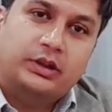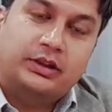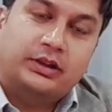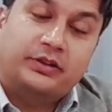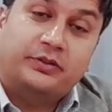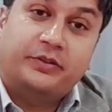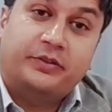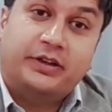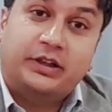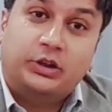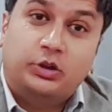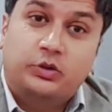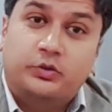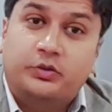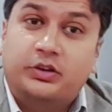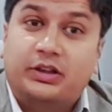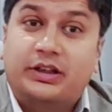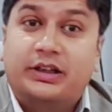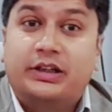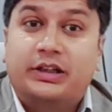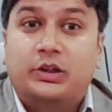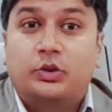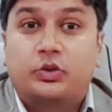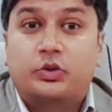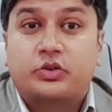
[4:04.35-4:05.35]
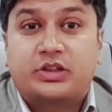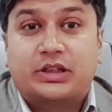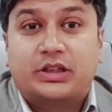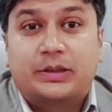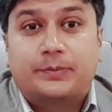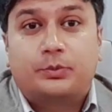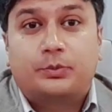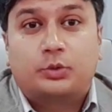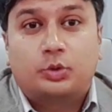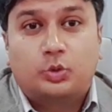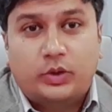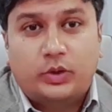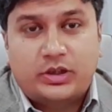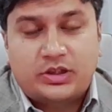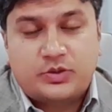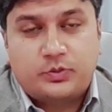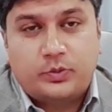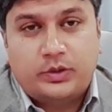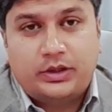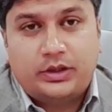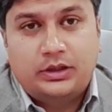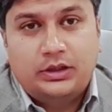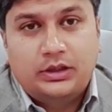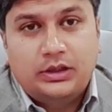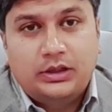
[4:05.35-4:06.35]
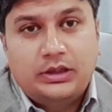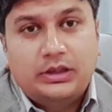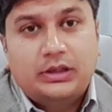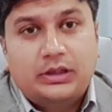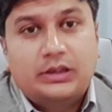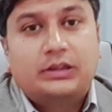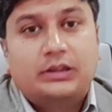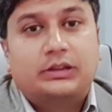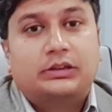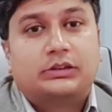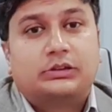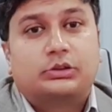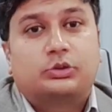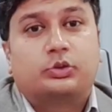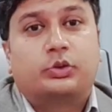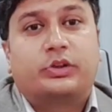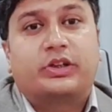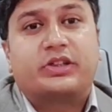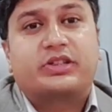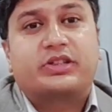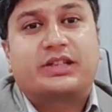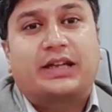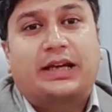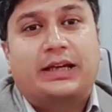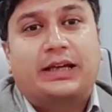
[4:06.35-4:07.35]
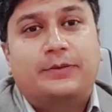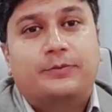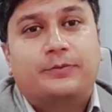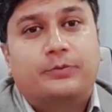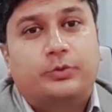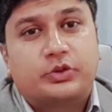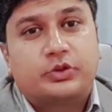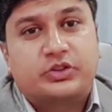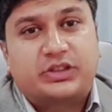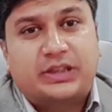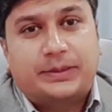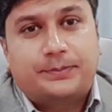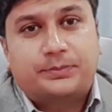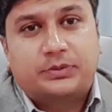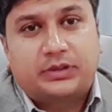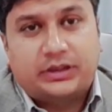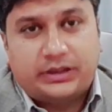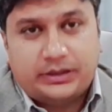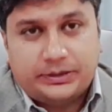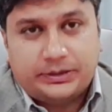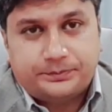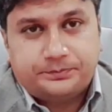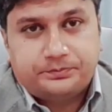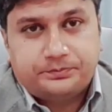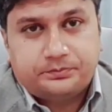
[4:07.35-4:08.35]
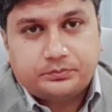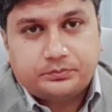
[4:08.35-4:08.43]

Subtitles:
and when you've cleared your step two as well, so it is time for step three.